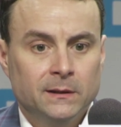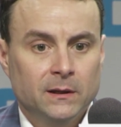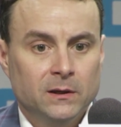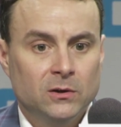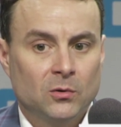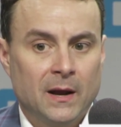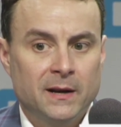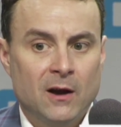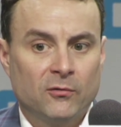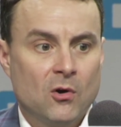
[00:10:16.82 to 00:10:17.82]
you know, right
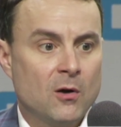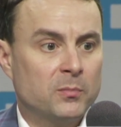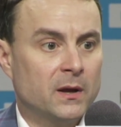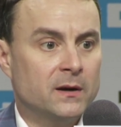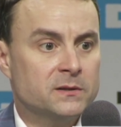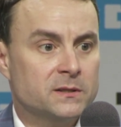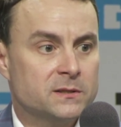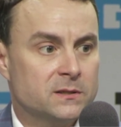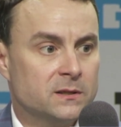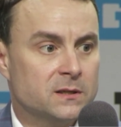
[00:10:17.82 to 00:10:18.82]
now for our players,
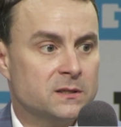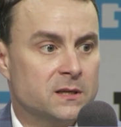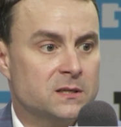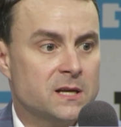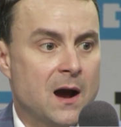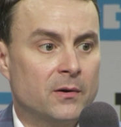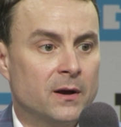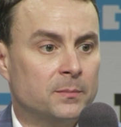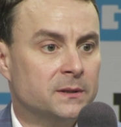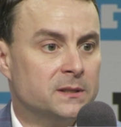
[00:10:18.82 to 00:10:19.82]
it's let's get showered
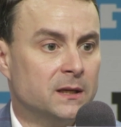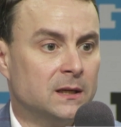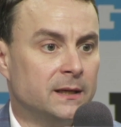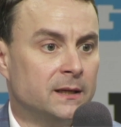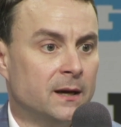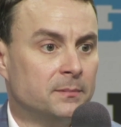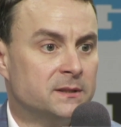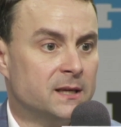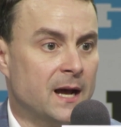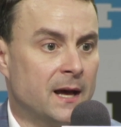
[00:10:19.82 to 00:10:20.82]
up, let's get cleaned up, let's
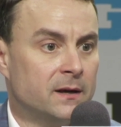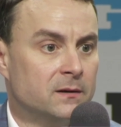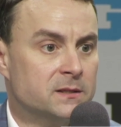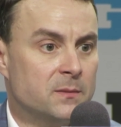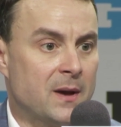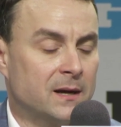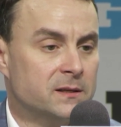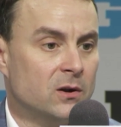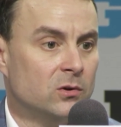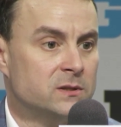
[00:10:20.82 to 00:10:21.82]
get out of here, let's get back to
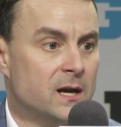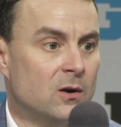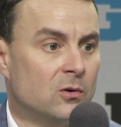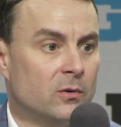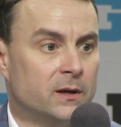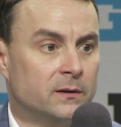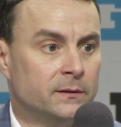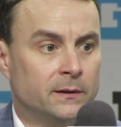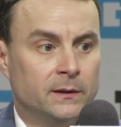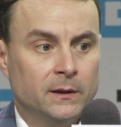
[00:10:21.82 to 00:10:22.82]
the hotel where we can,
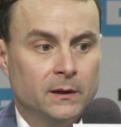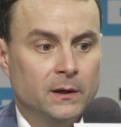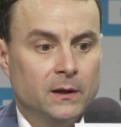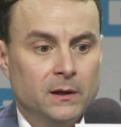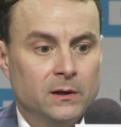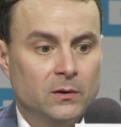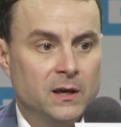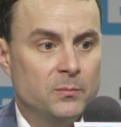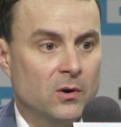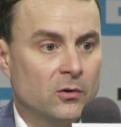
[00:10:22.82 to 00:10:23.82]
you know,
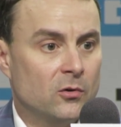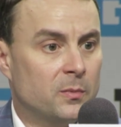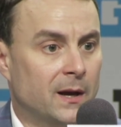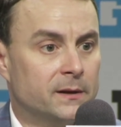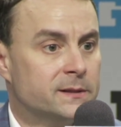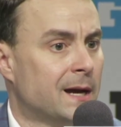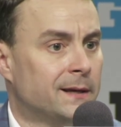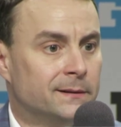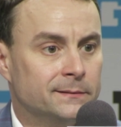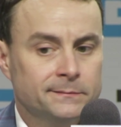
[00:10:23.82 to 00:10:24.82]
keep our group kind of
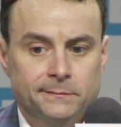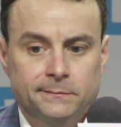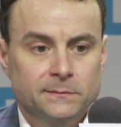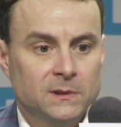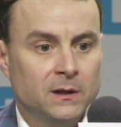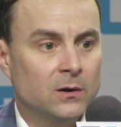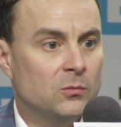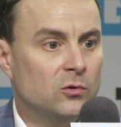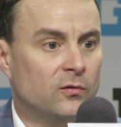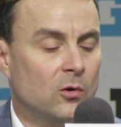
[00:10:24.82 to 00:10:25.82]
tight and, you know,
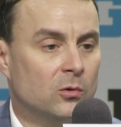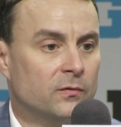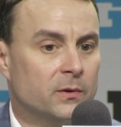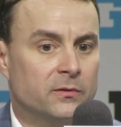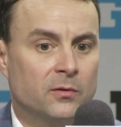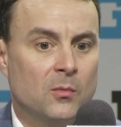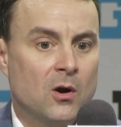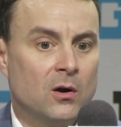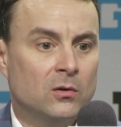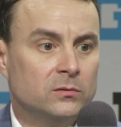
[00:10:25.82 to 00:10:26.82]
move forward with
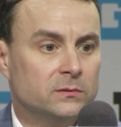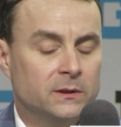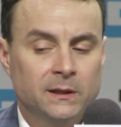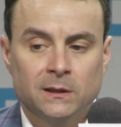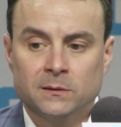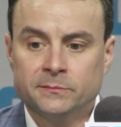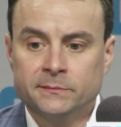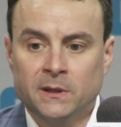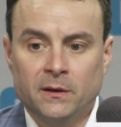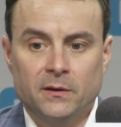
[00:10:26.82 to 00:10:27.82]
tomorrow.
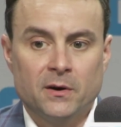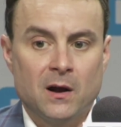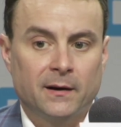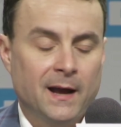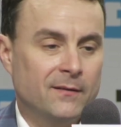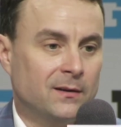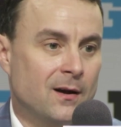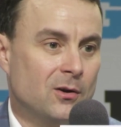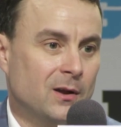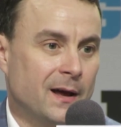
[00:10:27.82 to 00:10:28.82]
They're not going to have a
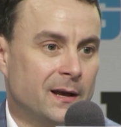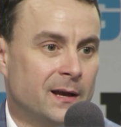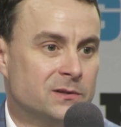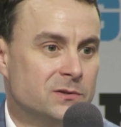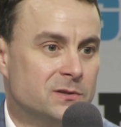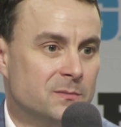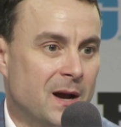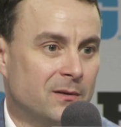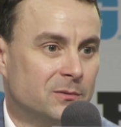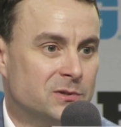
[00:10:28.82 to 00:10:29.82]
whole lot of answers
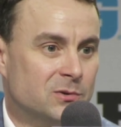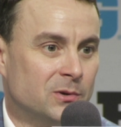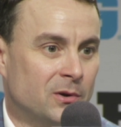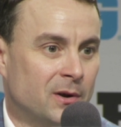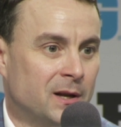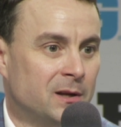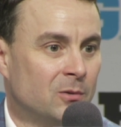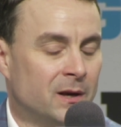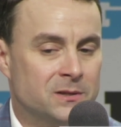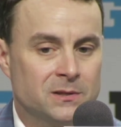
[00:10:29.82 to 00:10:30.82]
about what's going on
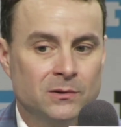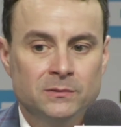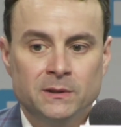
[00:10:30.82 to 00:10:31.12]
anyway, so